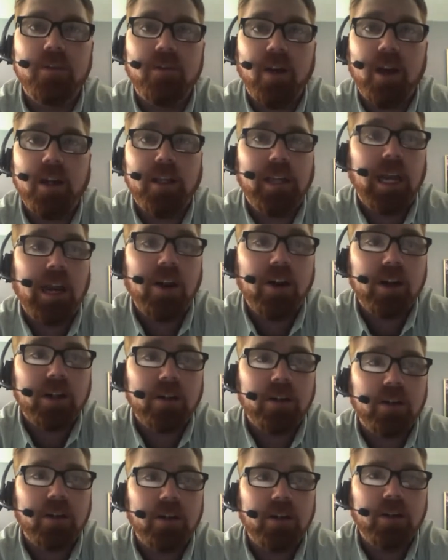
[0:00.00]
the divine
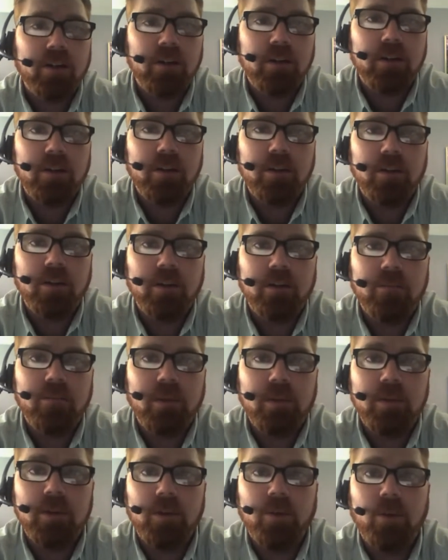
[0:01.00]
character.
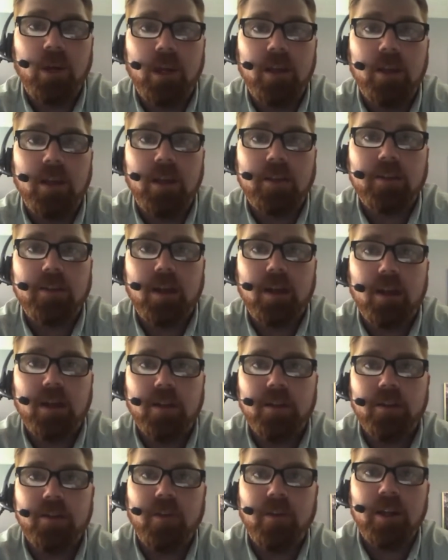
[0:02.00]
Maybe the way that
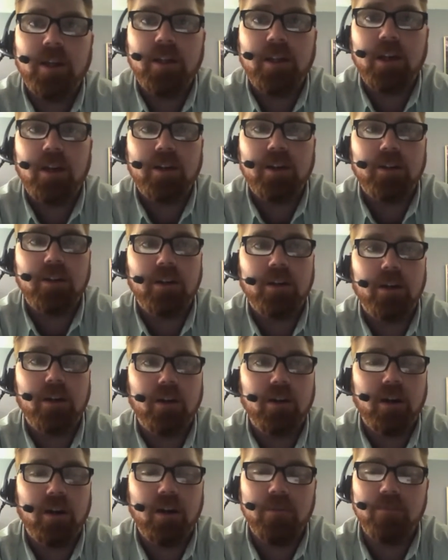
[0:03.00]
uh, the divine
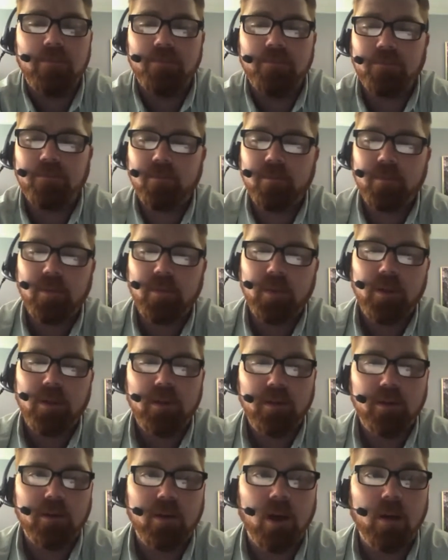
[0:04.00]
character um,
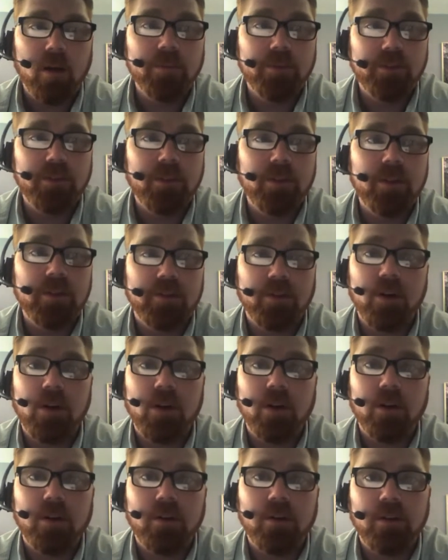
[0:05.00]
comes to this
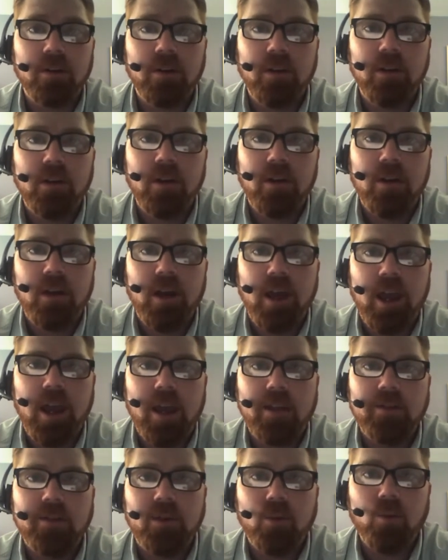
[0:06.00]
earth
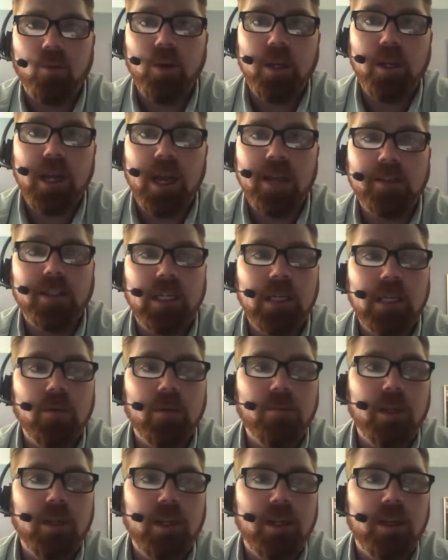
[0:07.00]
and we as
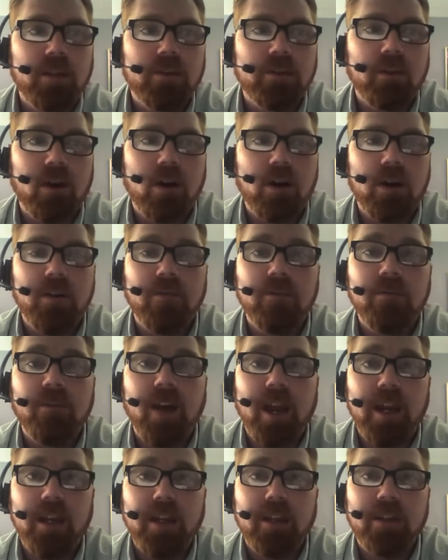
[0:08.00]
human beings are
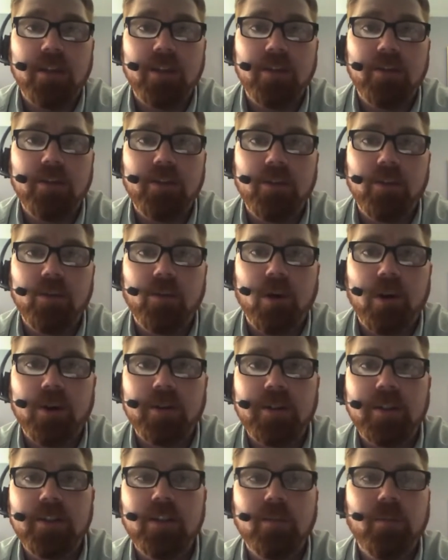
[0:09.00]
invited to
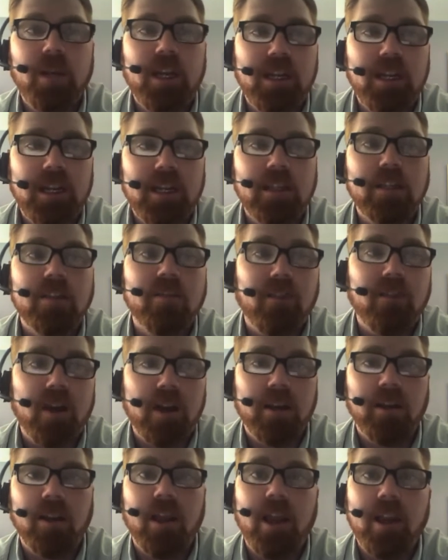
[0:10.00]
participate in
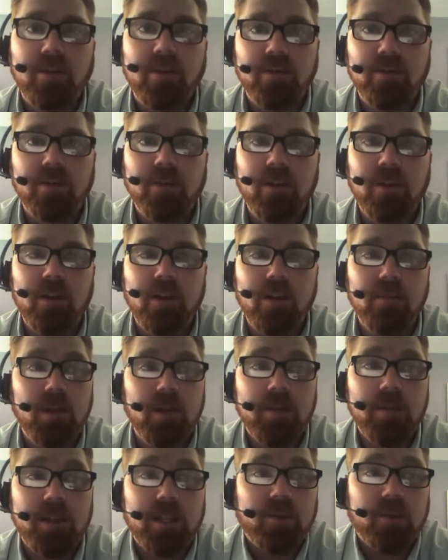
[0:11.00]
divine life.
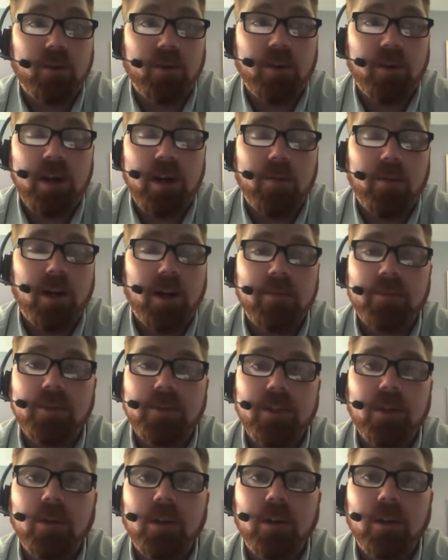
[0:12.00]
Maybe that's what
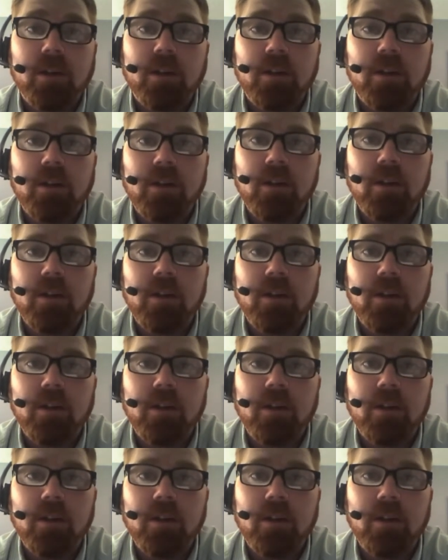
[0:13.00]
Abraham's doing.